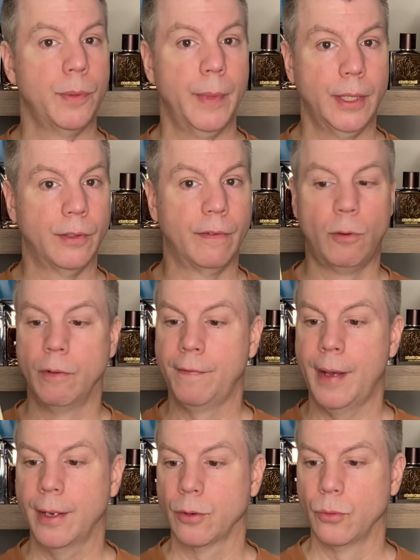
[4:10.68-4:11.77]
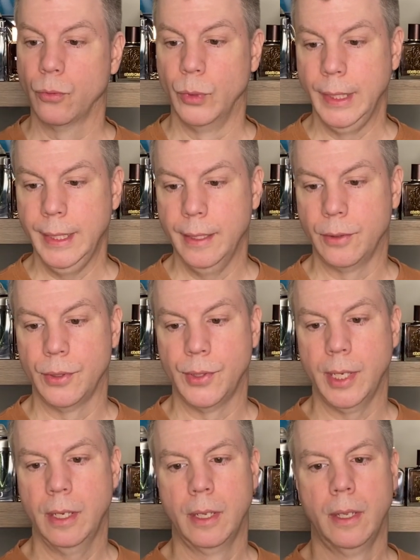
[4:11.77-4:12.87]
which makes the form factor really
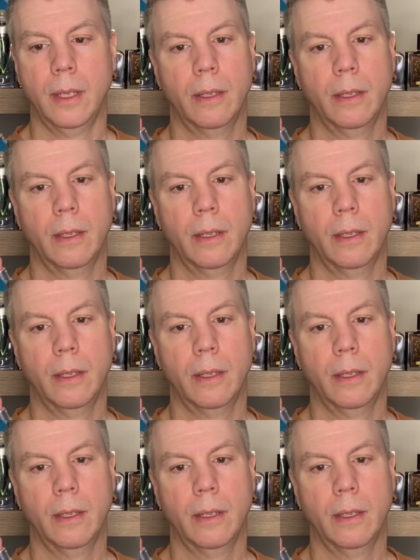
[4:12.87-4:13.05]
interesting.